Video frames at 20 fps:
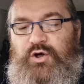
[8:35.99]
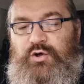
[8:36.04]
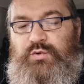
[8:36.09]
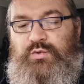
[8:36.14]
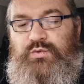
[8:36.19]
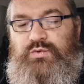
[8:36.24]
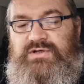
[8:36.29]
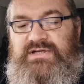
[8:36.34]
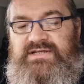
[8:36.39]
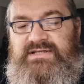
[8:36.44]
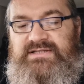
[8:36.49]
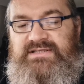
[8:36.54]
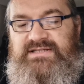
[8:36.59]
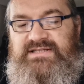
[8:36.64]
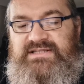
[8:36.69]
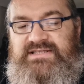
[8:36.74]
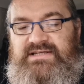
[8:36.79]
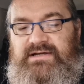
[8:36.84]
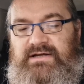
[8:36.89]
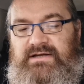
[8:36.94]

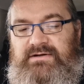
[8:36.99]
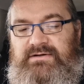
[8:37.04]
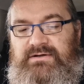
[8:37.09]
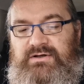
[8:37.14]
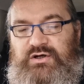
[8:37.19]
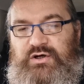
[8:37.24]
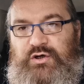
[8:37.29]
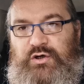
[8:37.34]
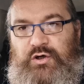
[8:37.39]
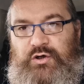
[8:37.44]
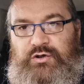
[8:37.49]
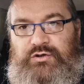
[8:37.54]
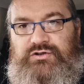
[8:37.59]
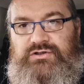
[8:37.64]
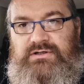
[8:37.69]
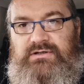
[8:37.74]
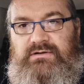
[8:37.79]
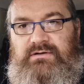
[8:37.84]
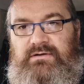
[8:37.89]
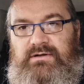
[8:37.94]
Odin's son
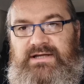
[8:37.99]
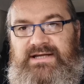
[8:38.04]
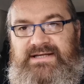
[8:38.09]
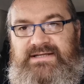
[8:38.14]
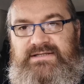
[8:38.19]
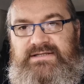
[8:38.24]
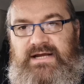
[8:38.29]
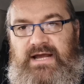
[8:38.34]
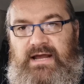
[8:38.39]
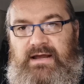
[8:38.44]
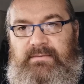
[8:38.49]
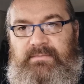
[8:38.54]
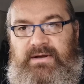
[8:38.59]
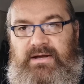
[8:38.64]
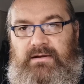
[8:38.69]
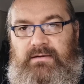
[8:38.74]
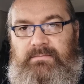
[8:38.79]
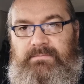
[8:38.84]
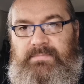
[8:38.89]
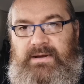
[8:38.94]
got his
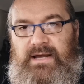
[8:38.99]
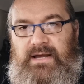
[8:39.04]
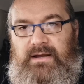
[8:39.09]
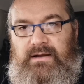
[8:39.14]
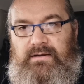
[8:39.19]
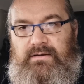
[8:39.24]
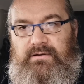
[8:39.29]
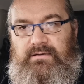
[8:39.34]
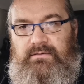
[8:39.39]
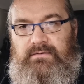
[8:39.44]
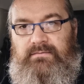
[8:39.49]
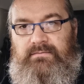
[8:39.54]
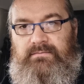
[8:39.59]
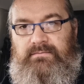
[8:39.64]
hammer back.